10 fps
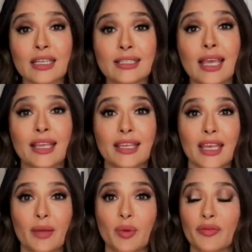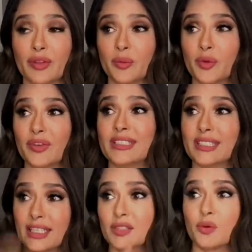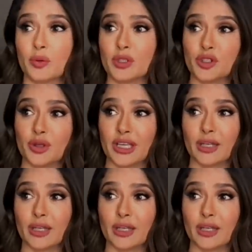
saying the name of the movie since we were shooting